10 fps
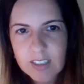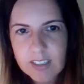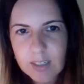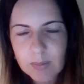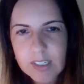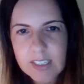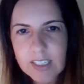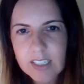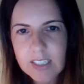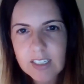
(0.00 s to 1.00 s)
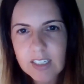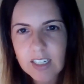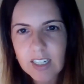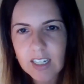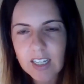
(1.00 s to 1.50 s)
somebody said
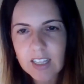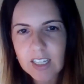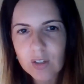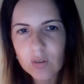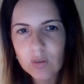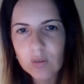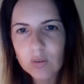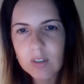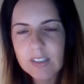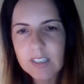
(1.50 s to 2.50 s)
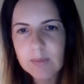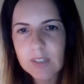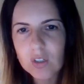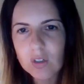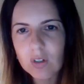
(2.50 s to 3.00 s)
uh, that you it seems
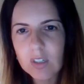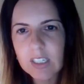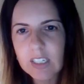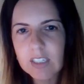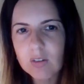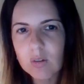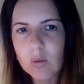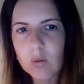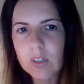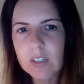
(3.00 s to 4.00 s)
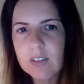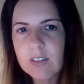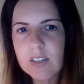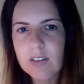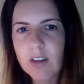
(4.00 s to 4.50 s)
that you only get
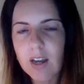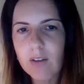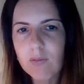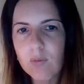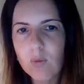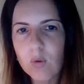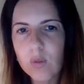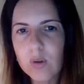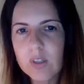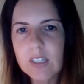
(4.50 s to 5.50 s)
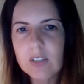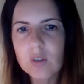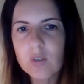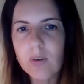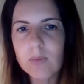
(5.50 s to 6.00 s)
recordings uh, for 13
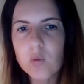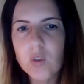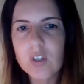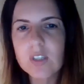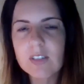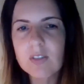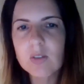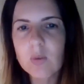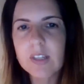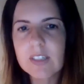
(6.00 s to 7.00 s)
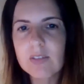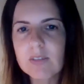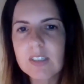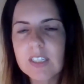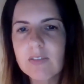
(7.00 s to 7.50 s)
to from 13 to 20
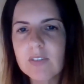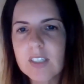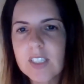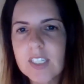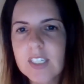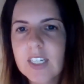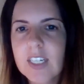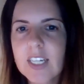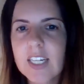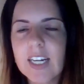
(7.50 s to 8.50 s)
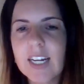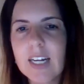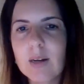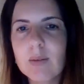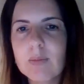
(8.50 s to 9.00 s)
receivers Mm-hmm.
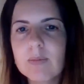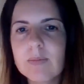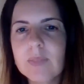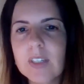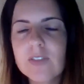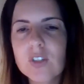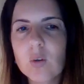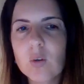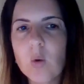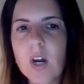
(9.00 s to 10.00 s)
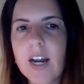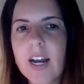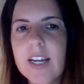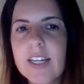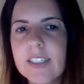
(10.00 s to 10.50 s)
Um, if so,
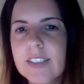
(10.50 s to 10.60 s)
why?